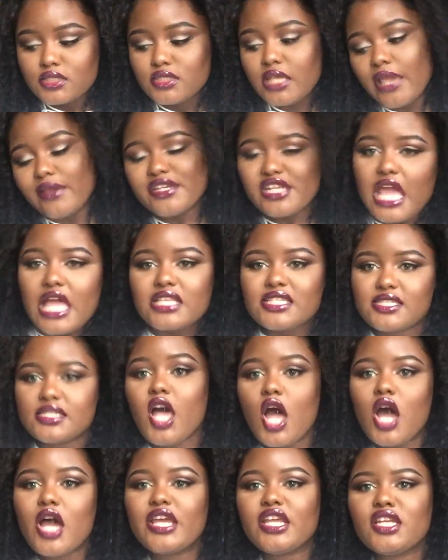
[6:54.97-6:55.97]
Zodiac
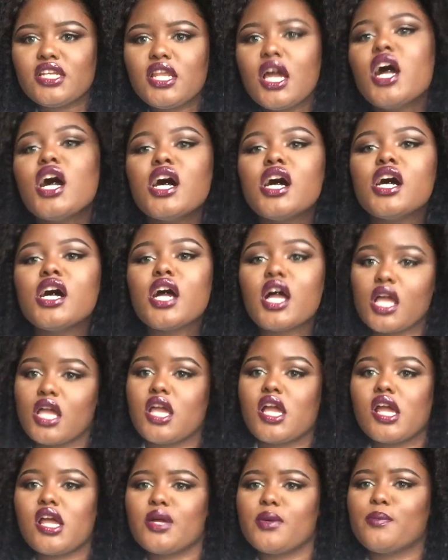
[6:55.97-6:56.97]
sign.
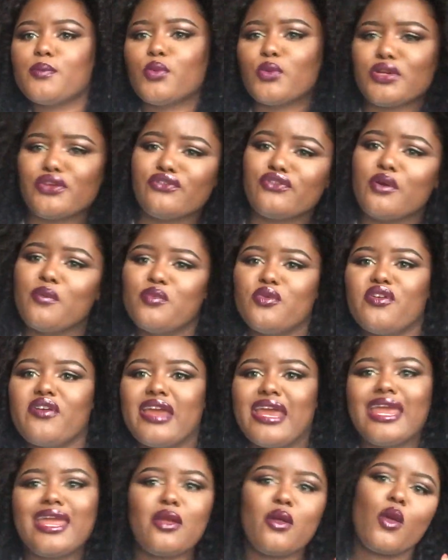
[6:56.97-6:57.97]
Born in
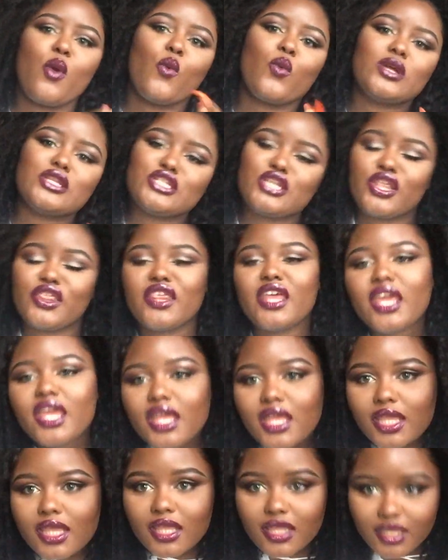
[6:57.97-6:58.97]
February. What do you think?